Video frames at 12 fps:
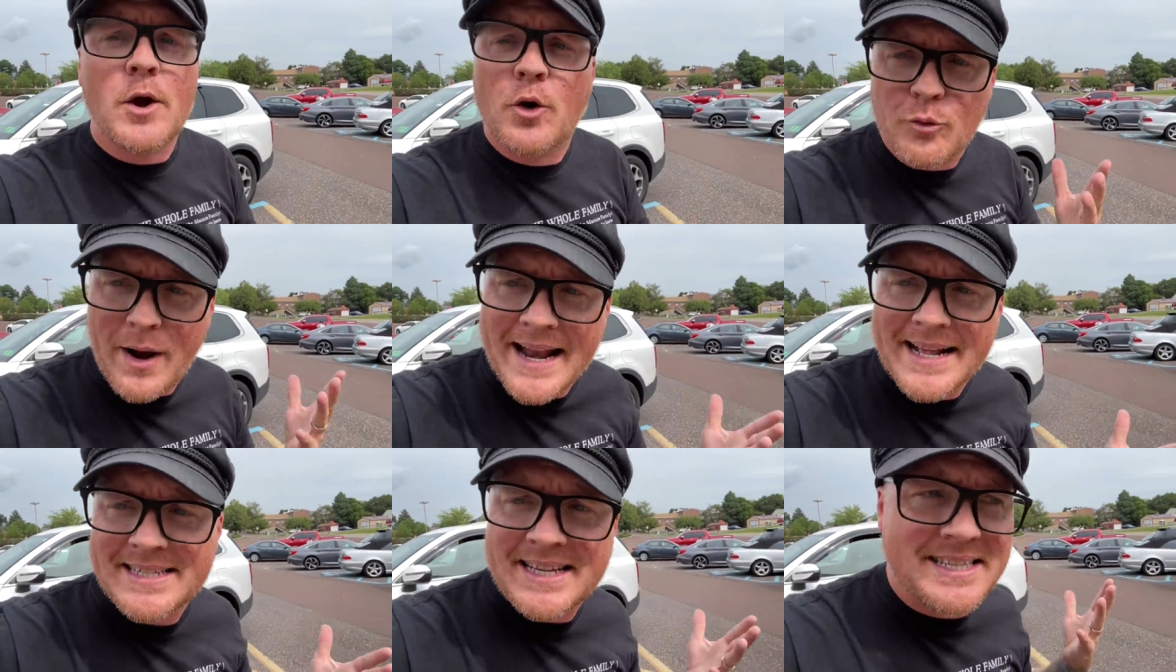
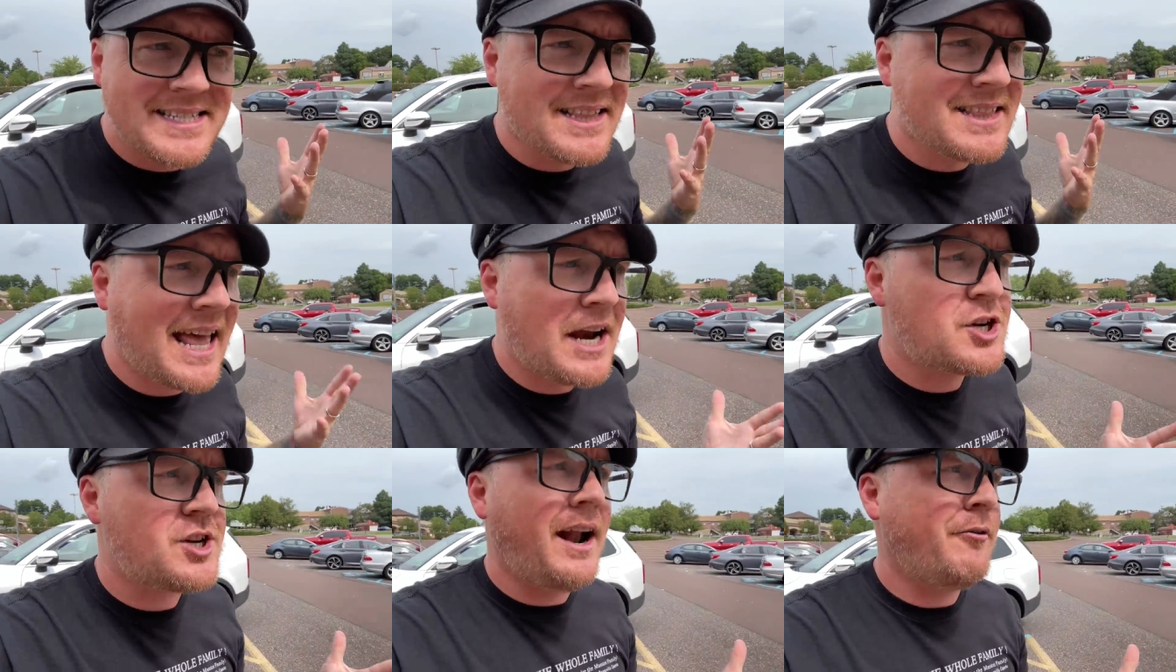greatest
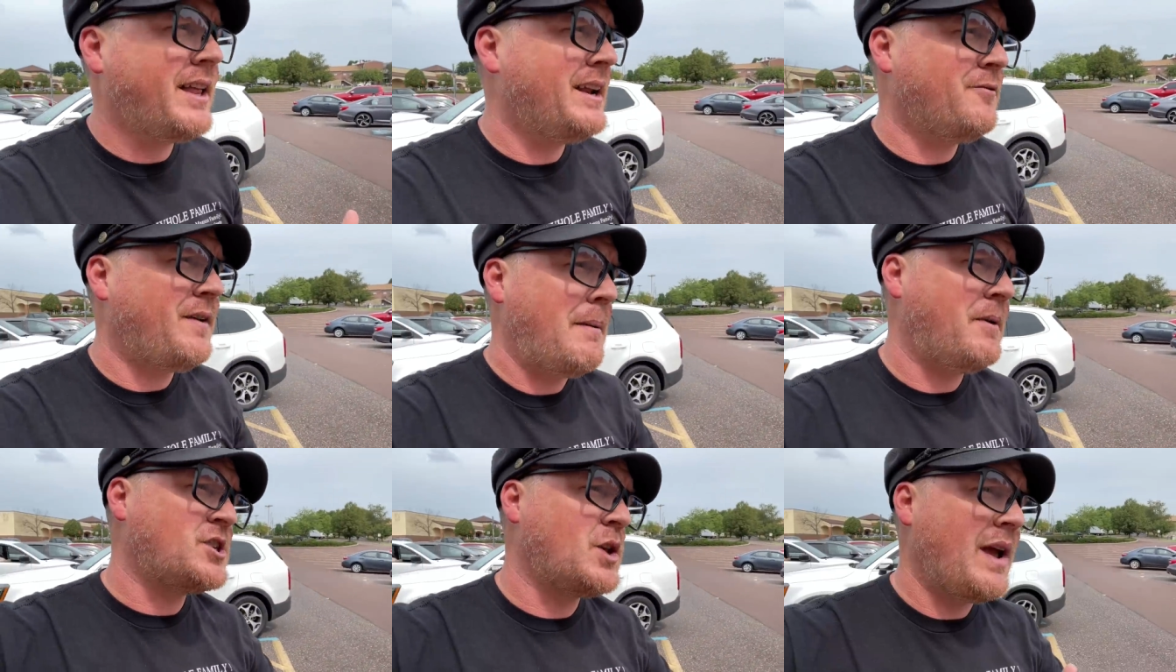selection. I really didn't
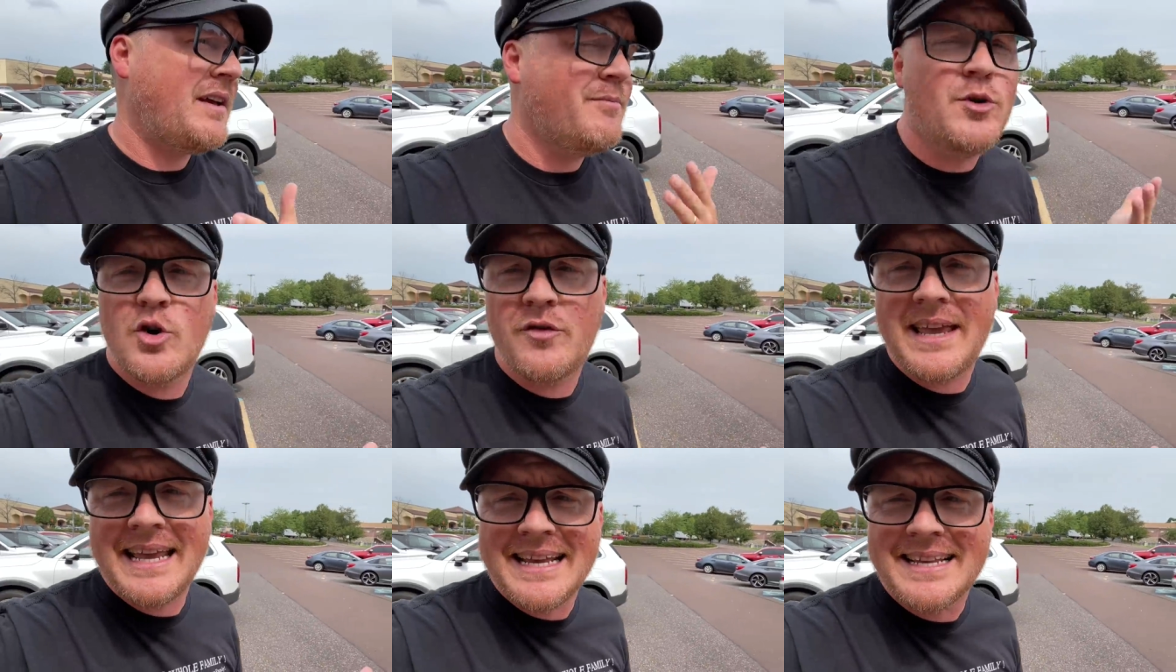find much in the way of
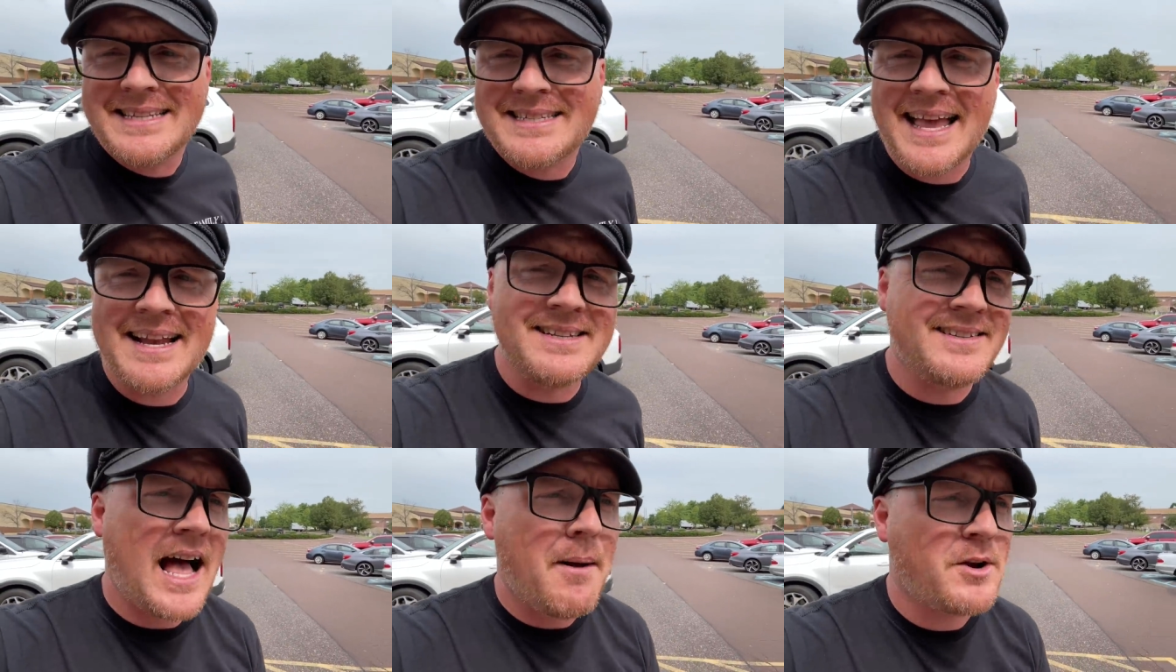movies
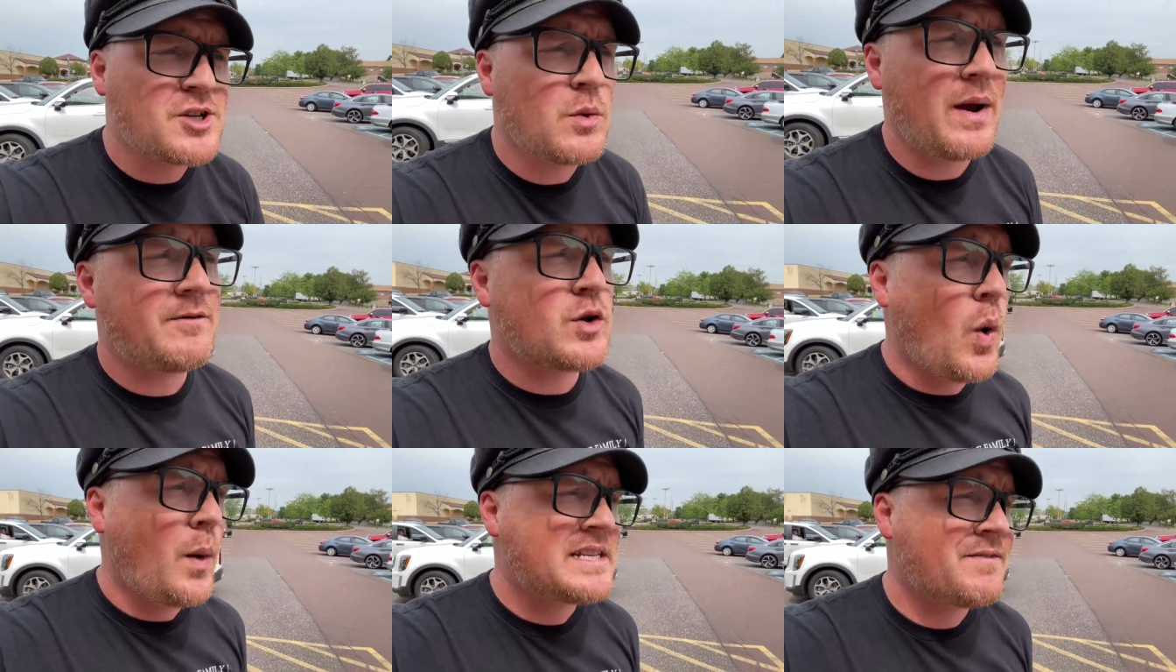and not much in the way of
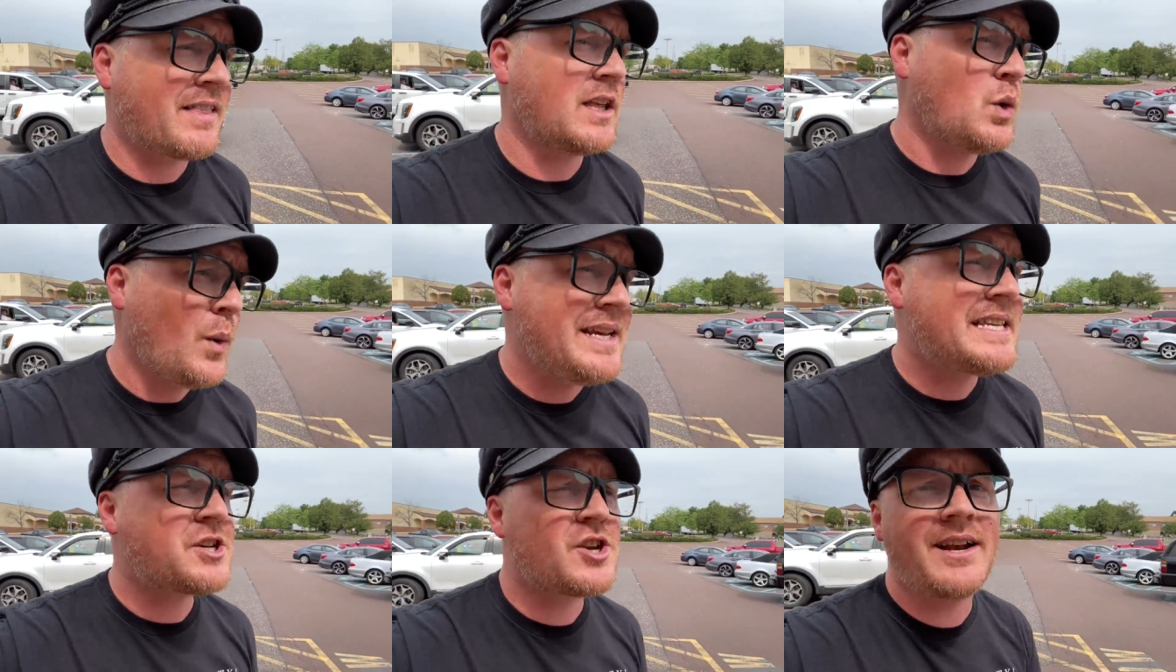toys. In fact, the toy
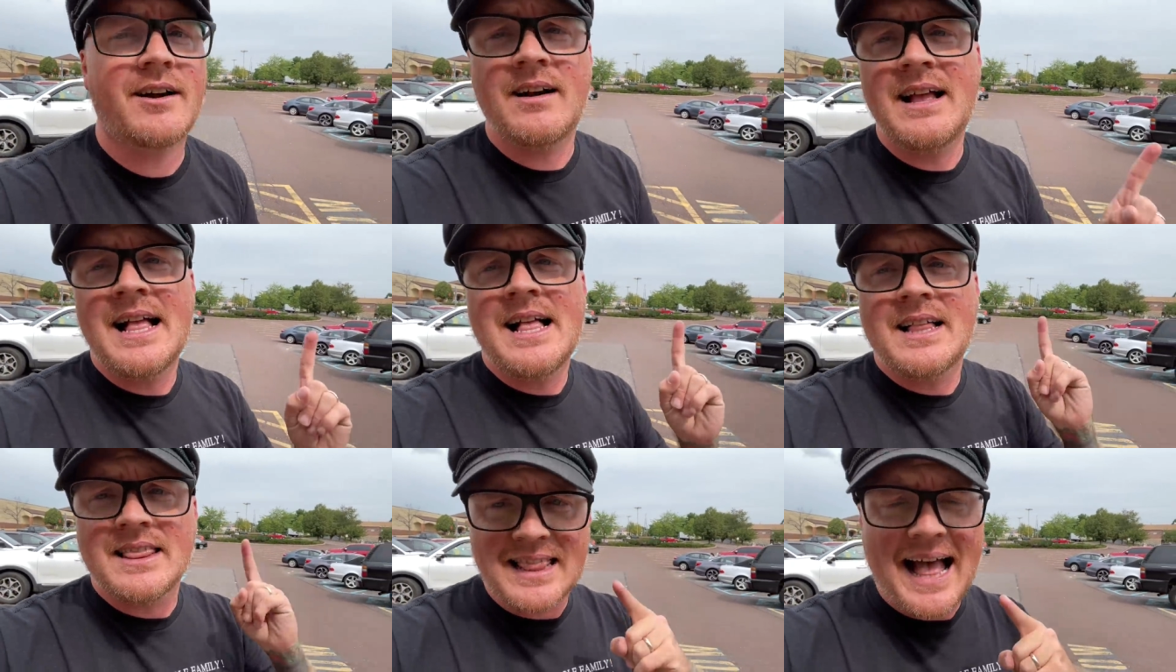section here
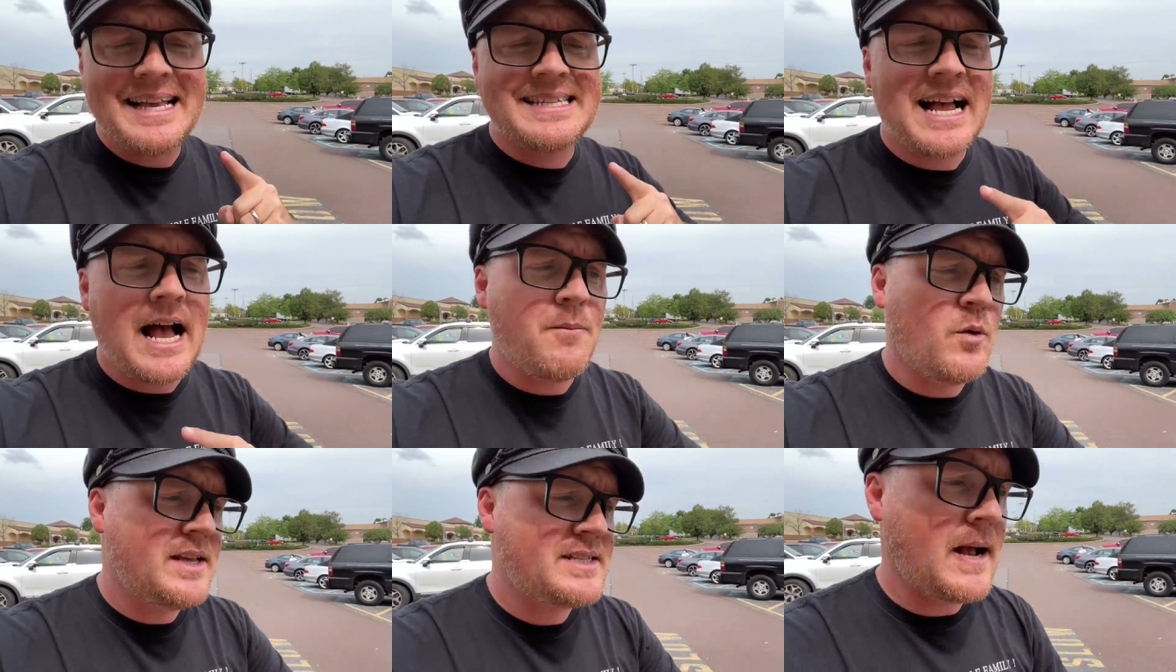last
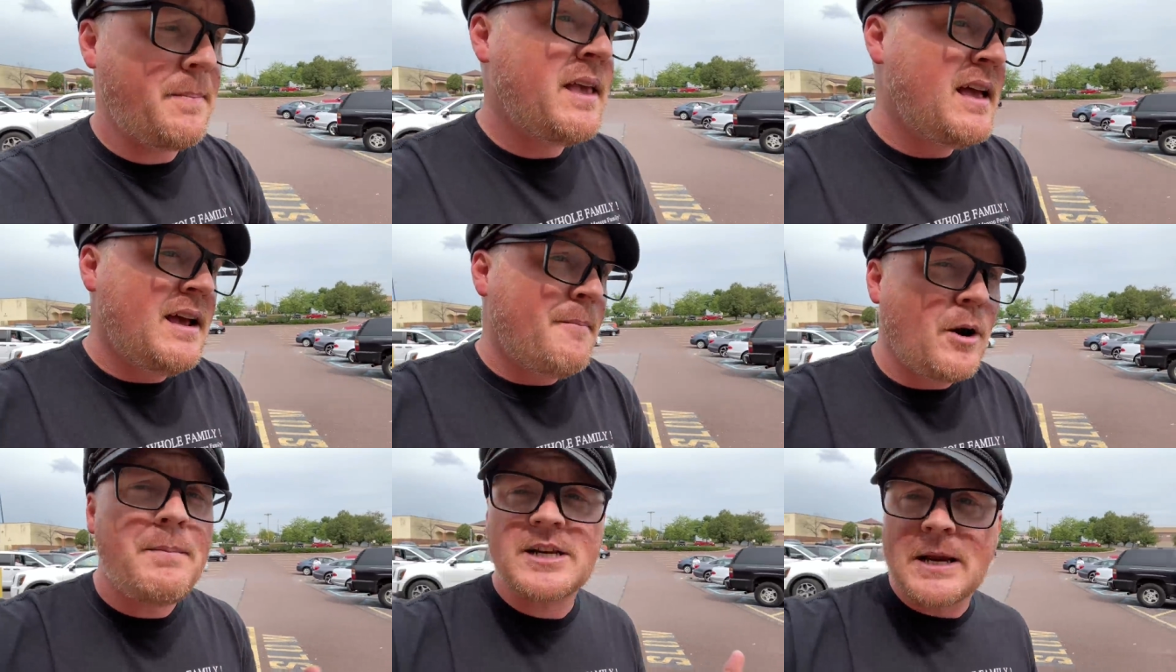time was
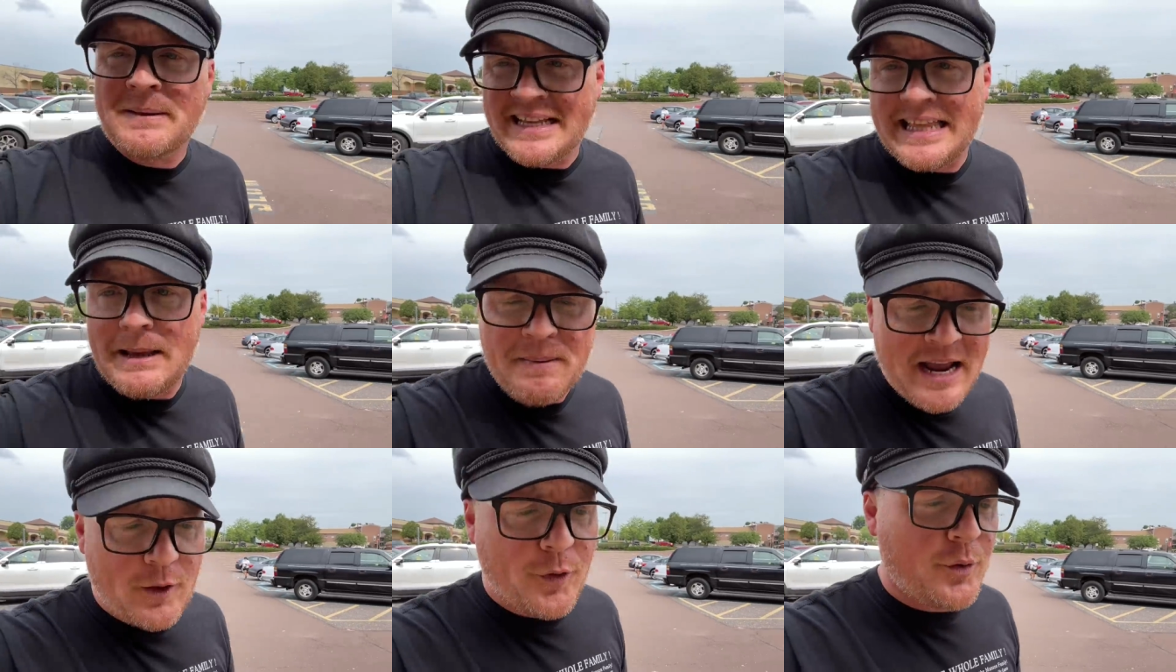pretty much completely
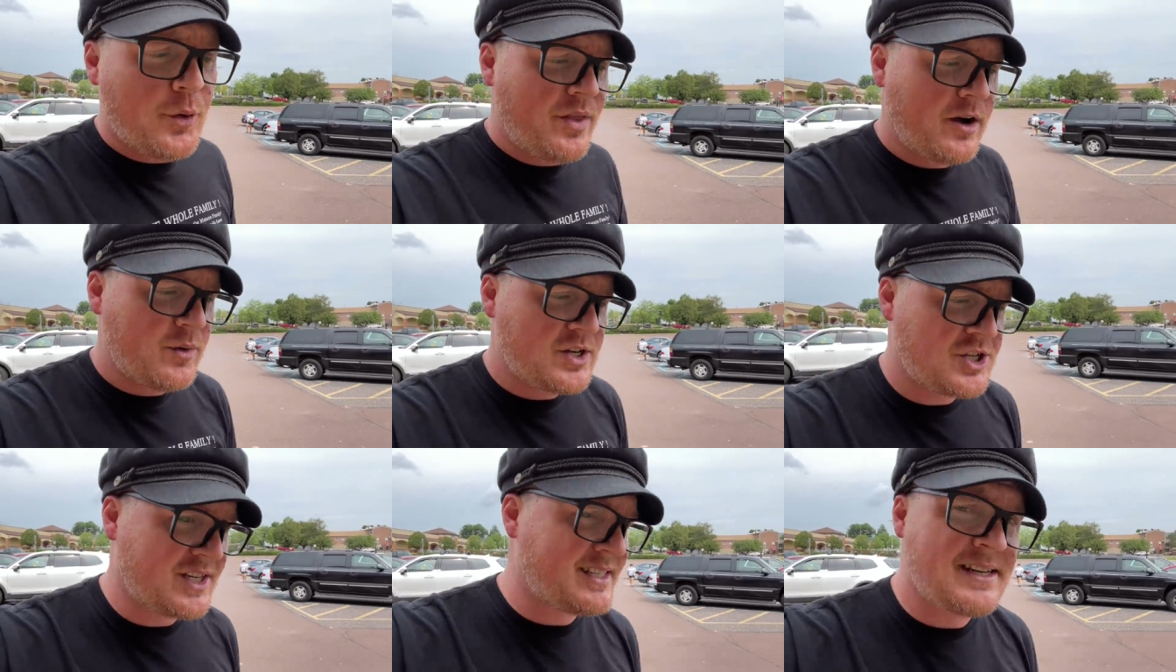picked through. There
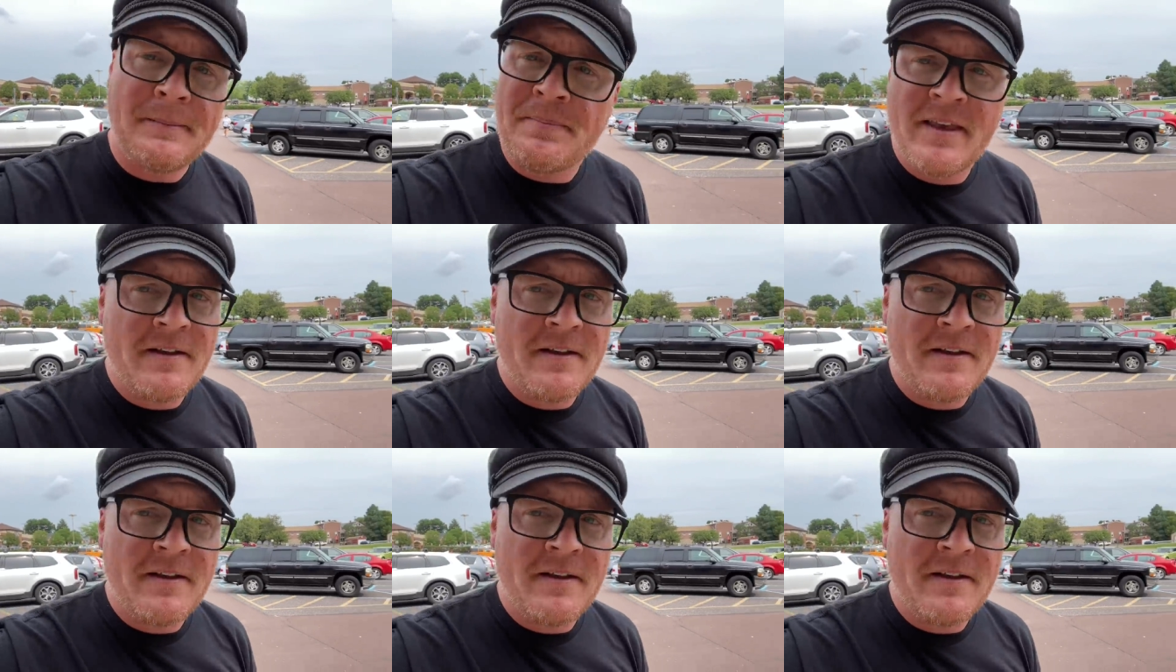was just